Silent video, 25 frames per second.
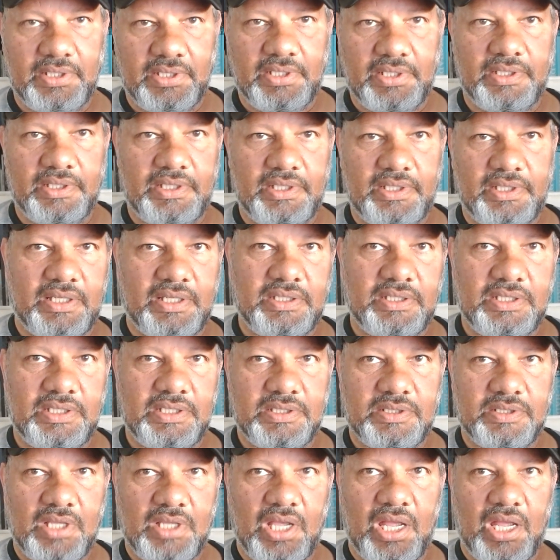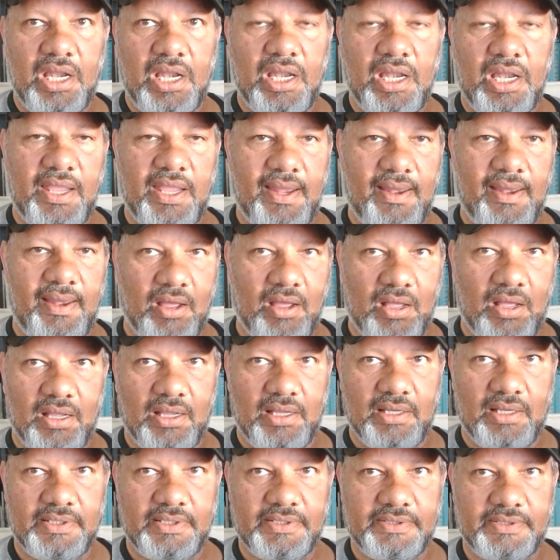that is Al-Elah,
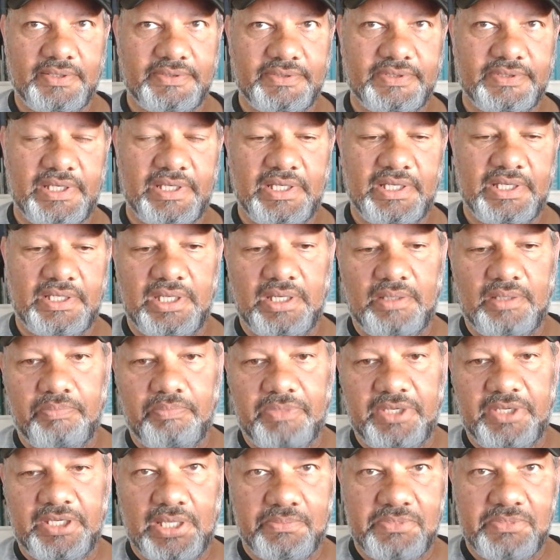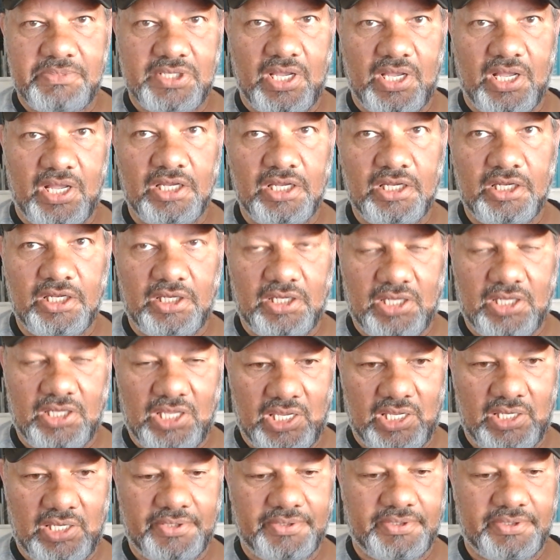and then becomes Allah.